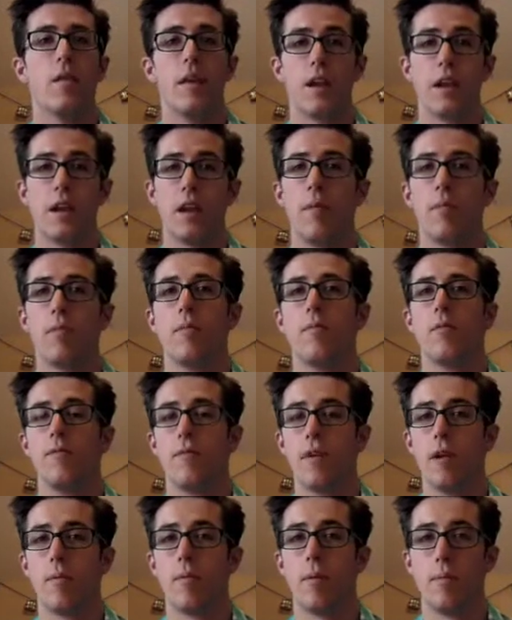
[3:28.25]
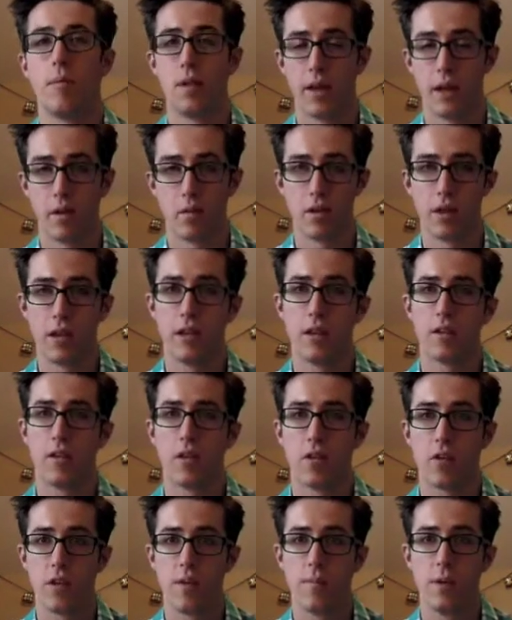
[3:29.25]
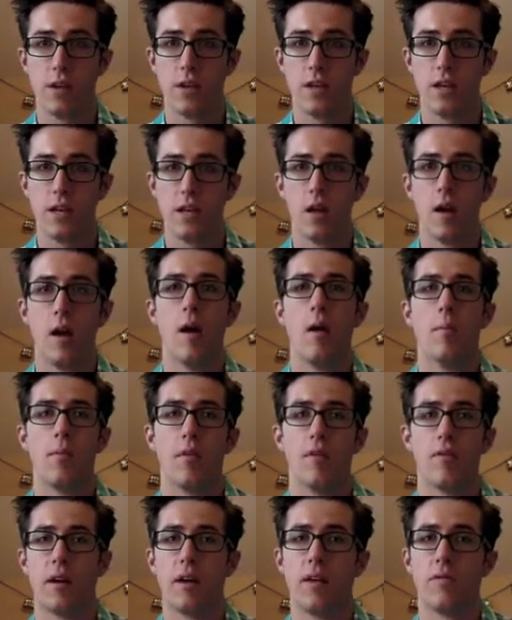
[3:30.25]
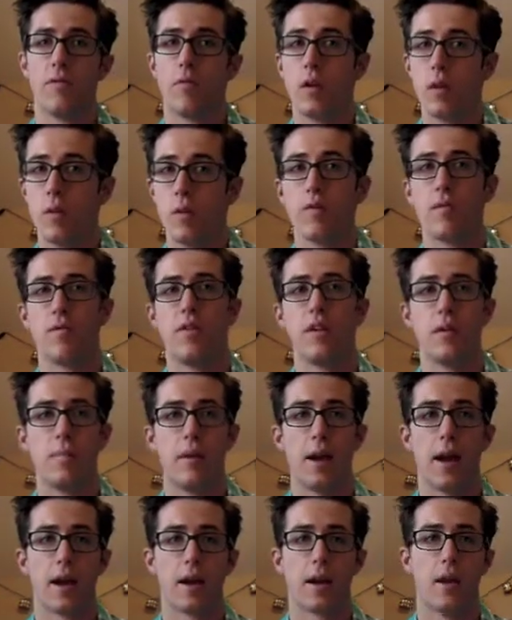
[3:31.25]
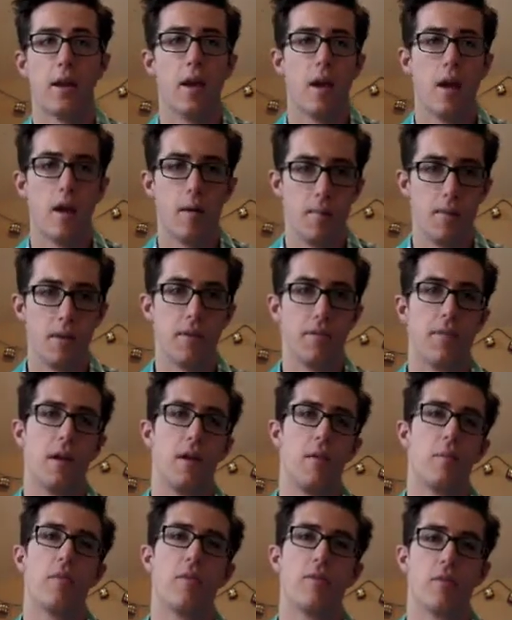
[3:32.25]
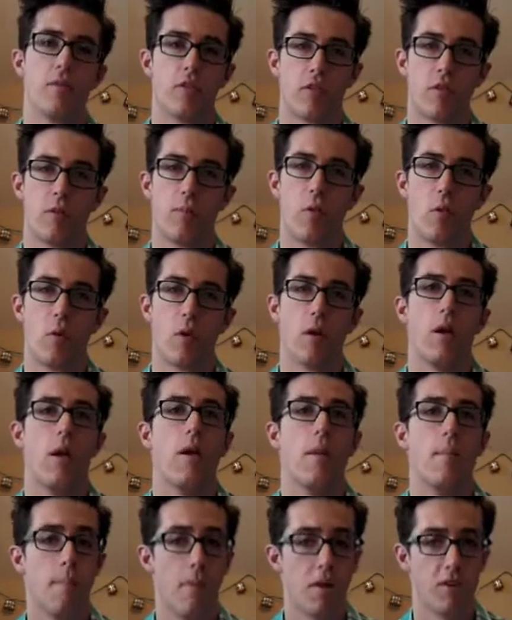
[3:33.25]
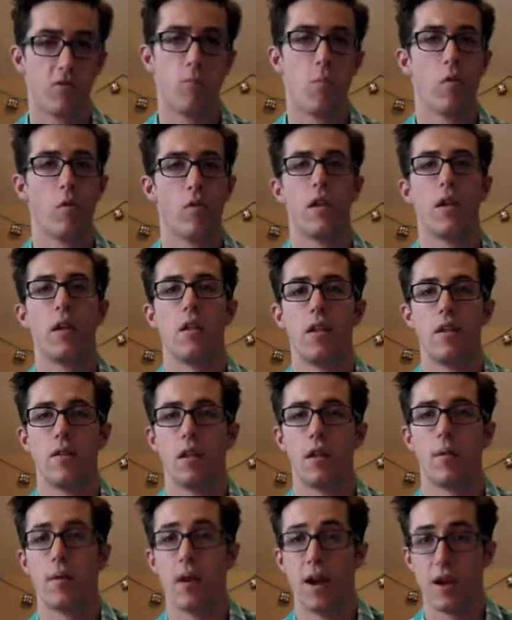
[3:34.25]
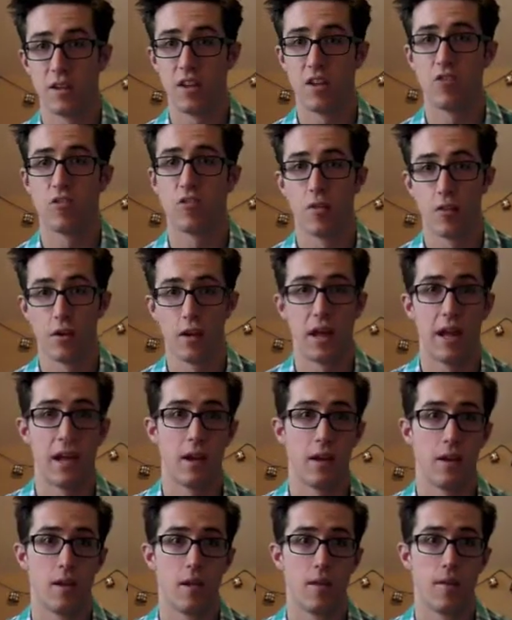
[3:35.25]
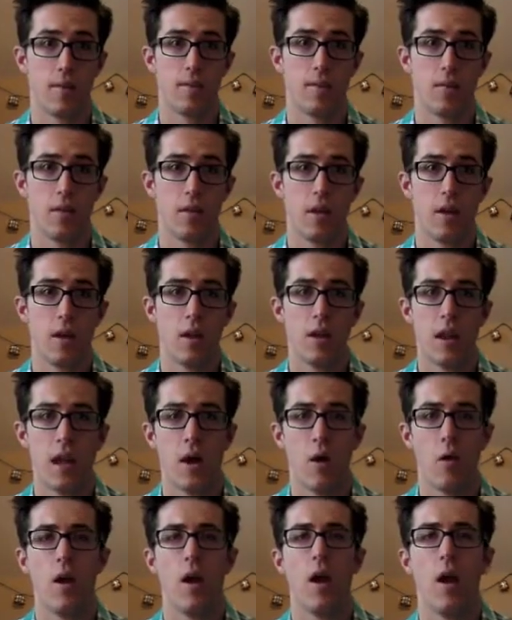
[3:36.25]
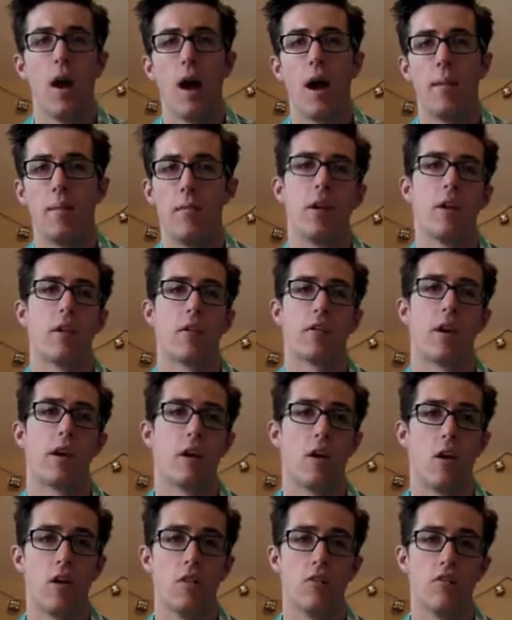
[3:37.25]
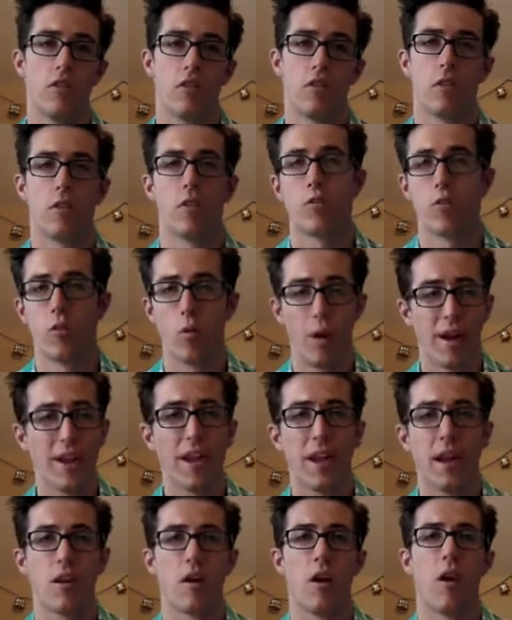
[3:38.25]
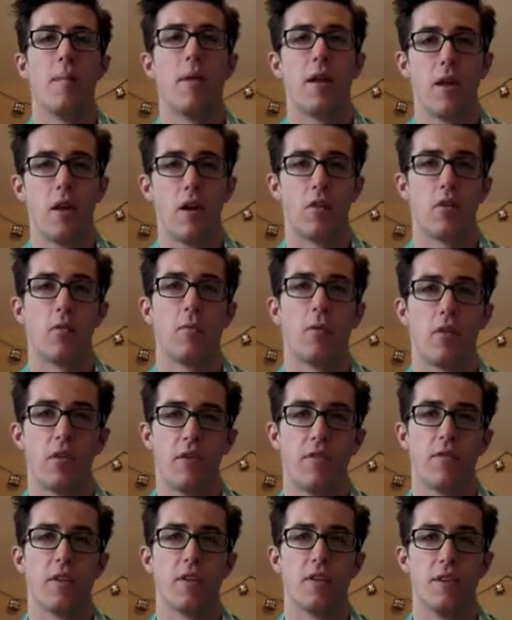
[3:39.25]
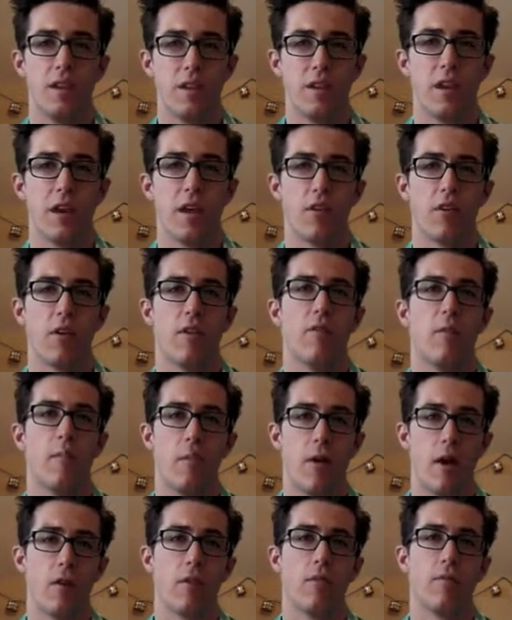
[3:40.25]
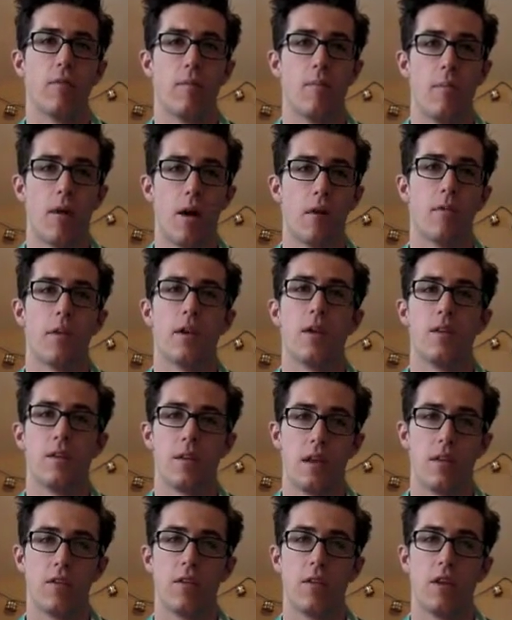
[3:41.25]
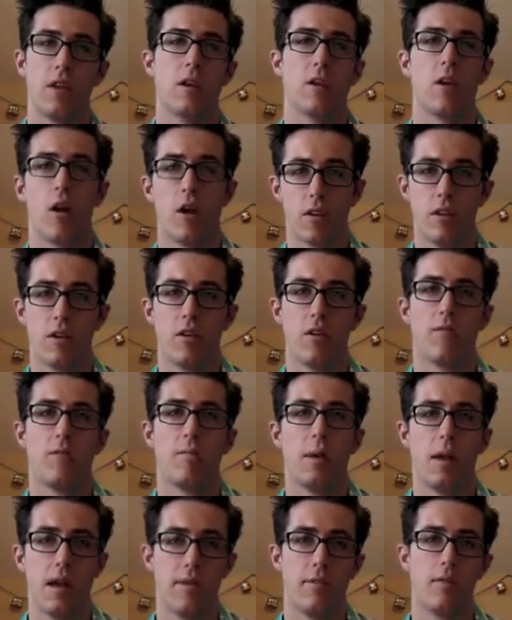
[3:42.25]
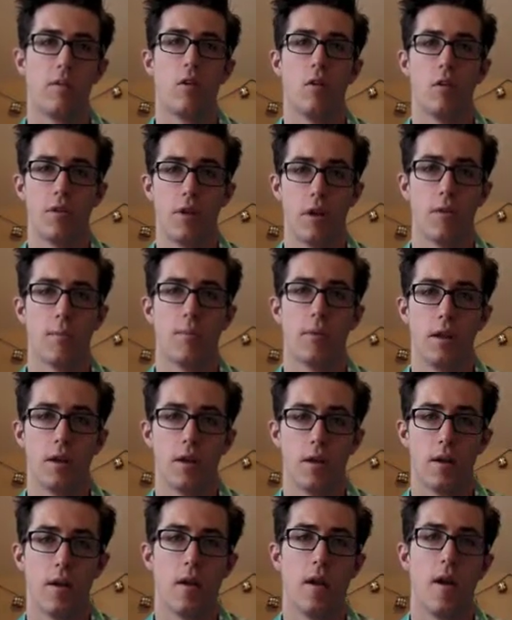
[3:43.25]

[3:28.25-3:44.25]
They can help them develop a plan related to CBT, provide frequent feedback, and be available for support much more readily than a practitioner can. Now, I'm not a psychologist, so I can't comment on specific details of a model for moderate-intensity cognitive behavioral therapy.